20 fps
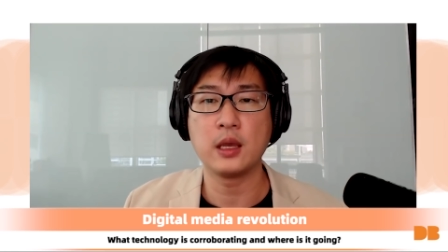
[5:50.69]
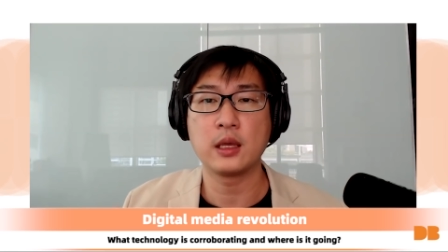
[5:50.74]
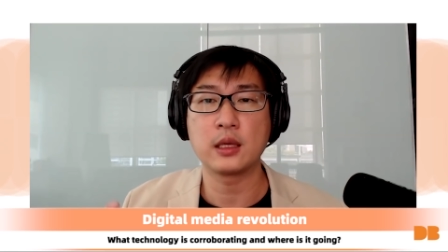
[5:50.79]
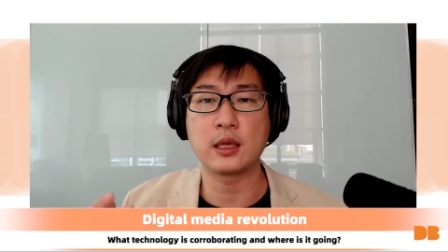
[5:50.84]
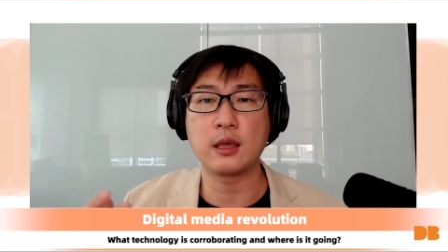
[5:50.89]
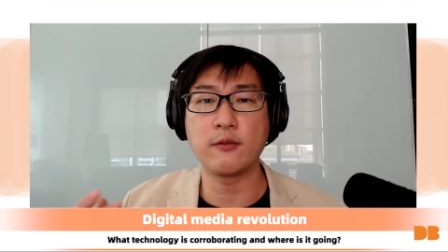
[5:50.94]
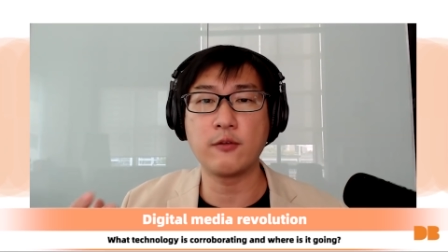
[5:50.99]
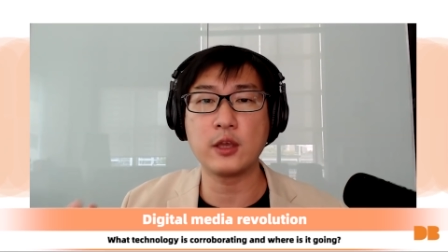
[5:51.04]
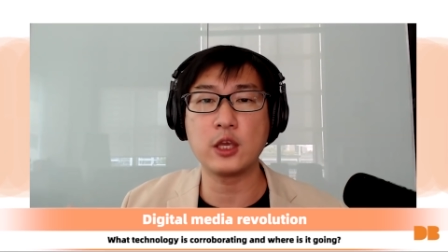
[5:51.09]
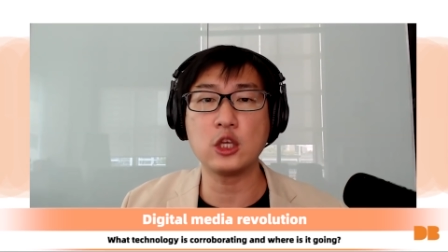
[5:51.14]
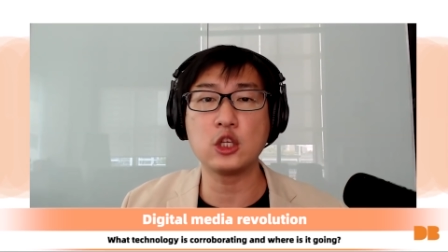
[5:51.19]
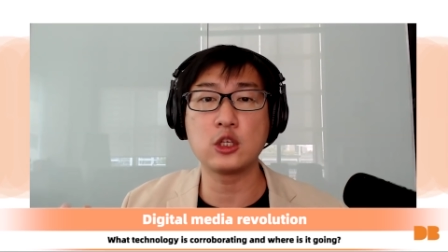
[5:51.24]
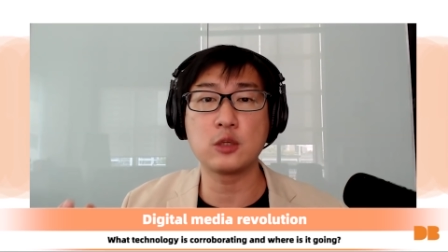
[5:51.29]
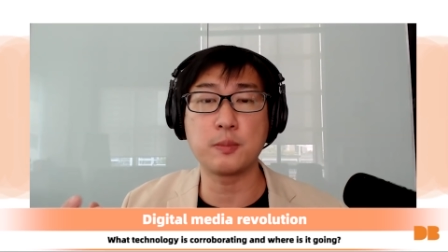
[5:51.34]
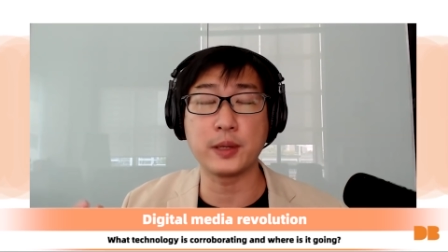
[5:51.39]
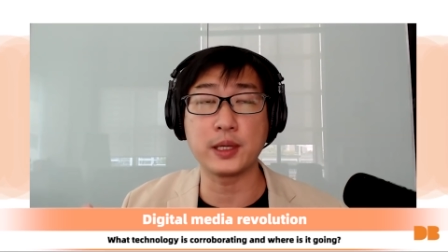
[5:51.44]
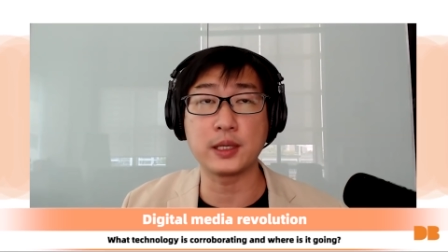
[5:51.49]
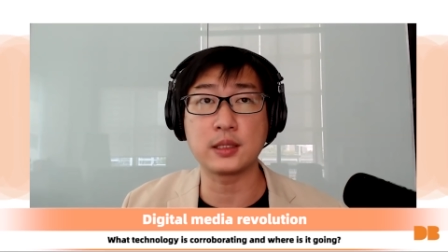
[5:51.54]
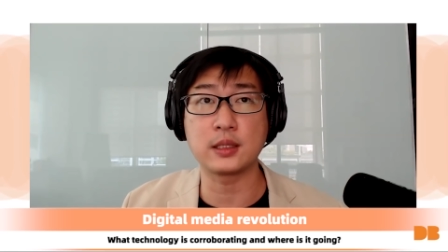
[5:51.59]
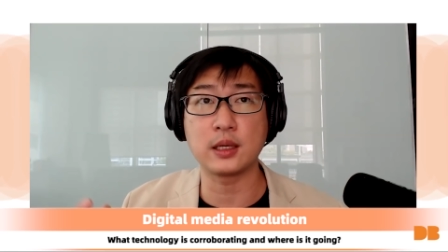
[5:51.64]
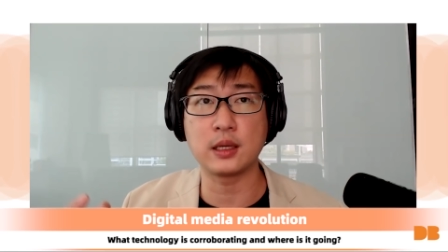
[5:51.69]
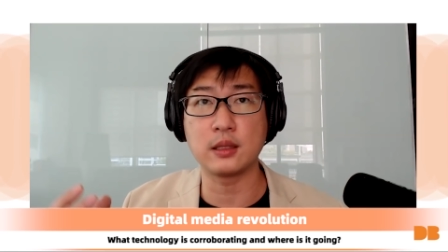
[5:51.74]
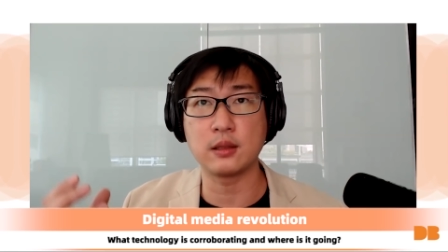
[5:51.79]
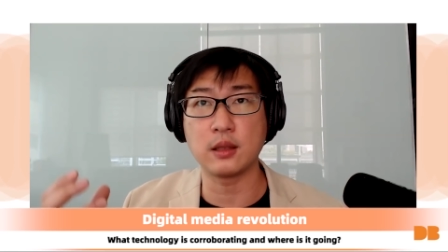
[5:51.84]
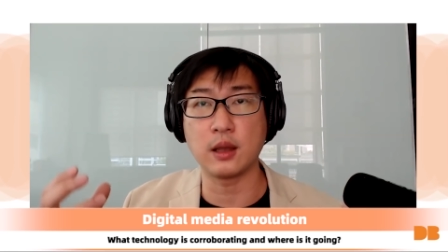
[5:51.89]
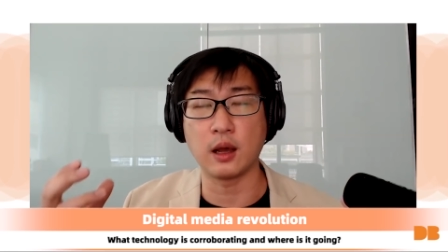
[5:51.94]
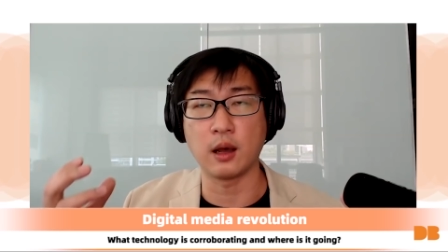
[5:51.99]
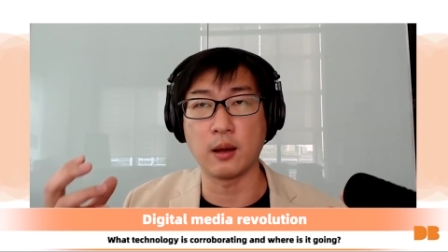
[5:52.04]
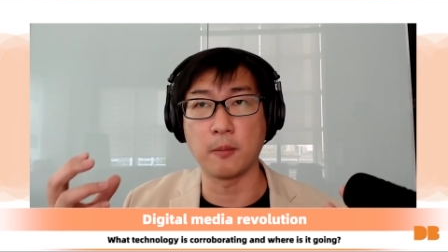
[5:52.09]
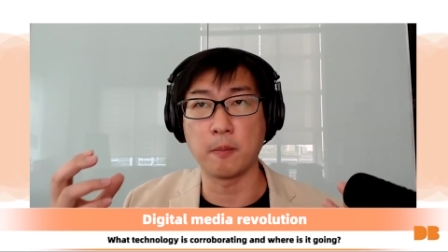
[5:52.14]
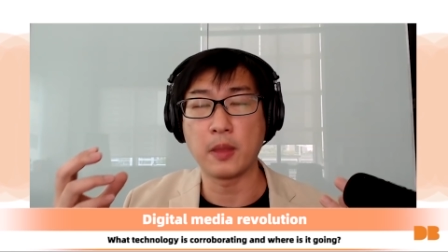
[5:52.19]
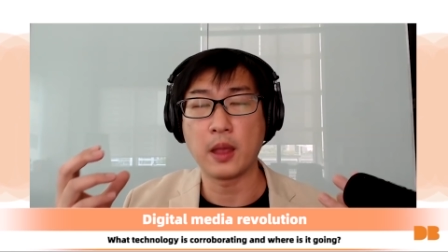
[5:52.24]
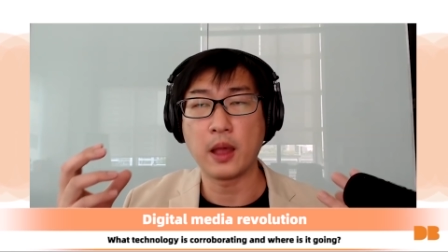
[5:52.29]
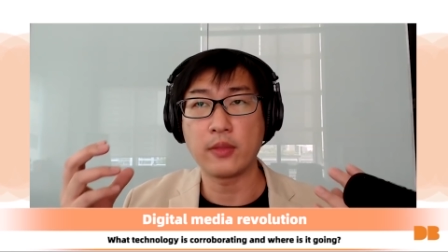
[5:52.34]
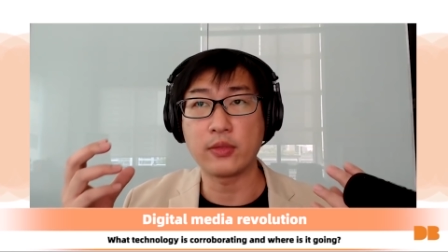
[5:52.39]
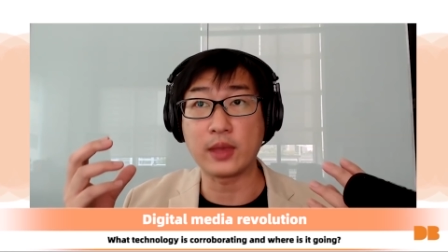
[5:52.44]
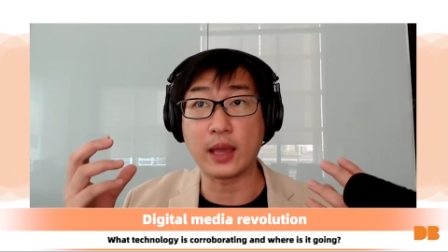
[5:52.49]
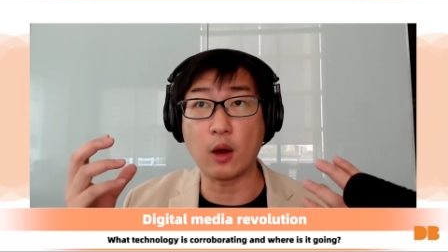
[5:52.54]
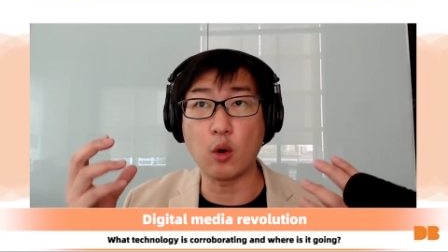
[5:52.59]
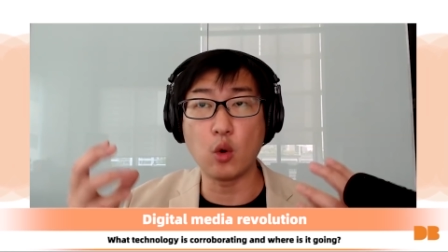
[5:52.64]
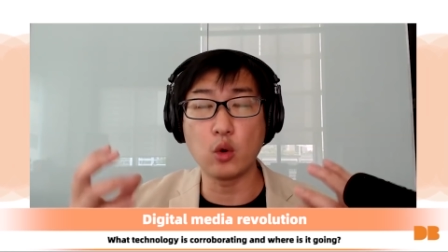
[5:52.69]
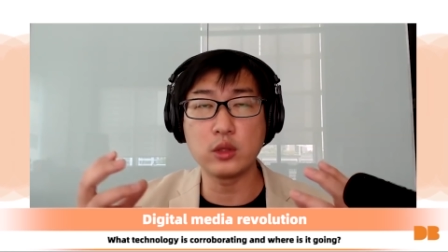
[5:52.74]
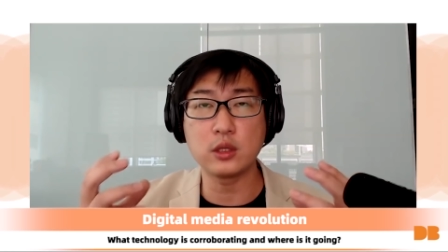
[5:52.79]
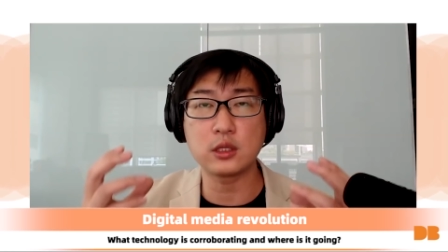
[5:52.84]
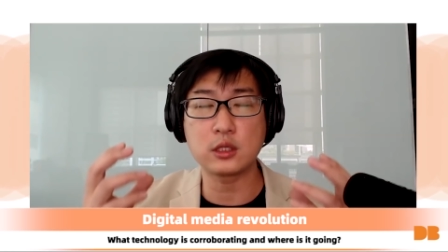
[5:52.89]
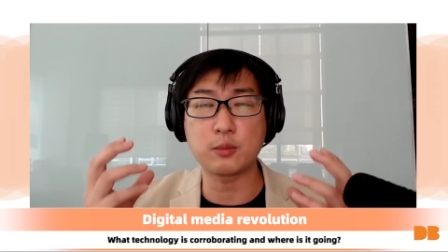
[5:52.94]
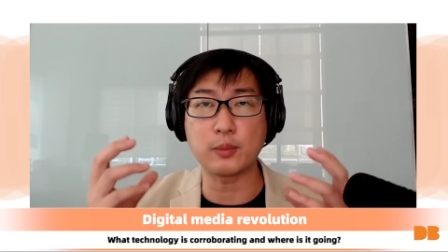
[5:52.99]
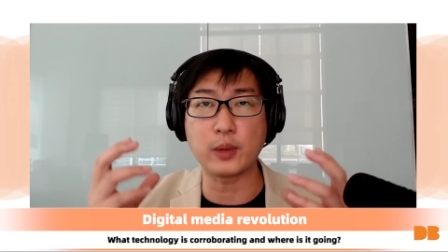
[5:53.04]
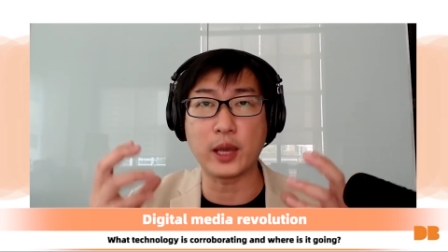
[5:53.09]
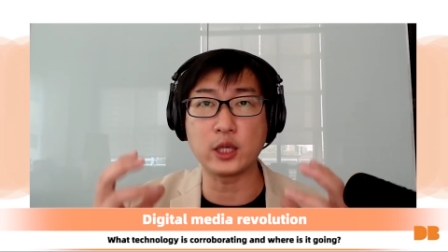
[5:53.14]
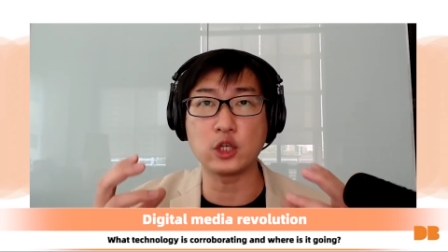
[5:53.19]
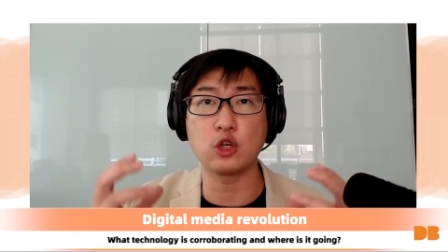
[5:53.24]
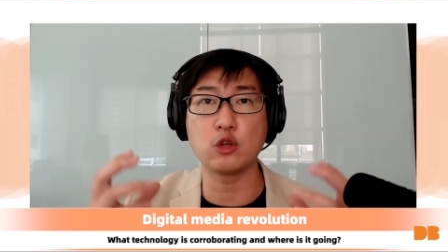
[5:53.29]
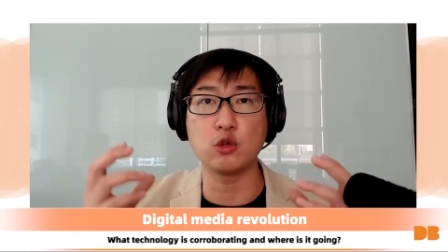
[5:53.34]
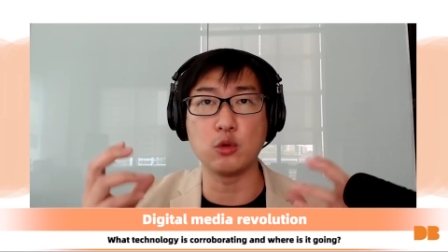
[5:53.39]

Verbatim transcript: giving each person um, their own special,